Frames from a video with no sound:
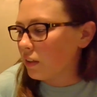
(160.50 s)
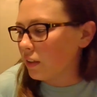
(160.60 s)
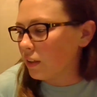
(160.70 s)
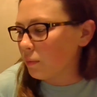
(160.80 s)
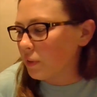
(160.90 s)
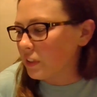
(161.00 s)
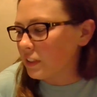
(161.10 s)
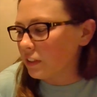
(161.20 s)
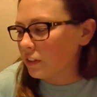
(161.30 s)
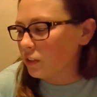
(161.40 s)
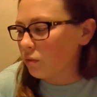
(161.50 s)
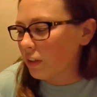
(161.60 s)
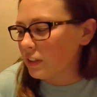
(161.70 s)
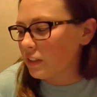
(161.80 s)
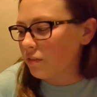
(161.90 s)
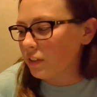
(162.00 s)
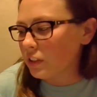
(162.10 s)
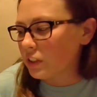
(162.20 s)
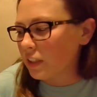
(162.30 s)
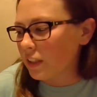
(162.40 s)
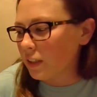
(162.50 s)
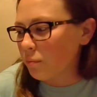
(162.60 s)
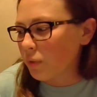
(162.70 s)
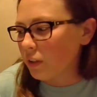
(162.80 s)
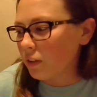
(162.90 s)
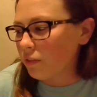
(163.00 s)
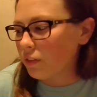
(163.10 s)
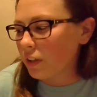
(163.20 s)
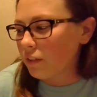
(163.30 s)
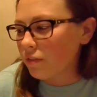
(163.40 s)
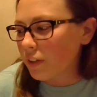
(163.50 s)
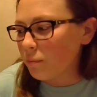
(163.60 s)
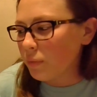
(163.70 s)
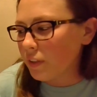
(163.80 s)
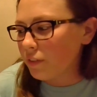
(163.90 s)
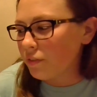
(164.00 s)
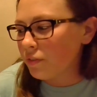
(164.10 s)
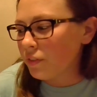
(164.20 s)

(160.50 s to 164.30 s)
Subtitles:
It's nearly twice the finish time of grain-fed beef.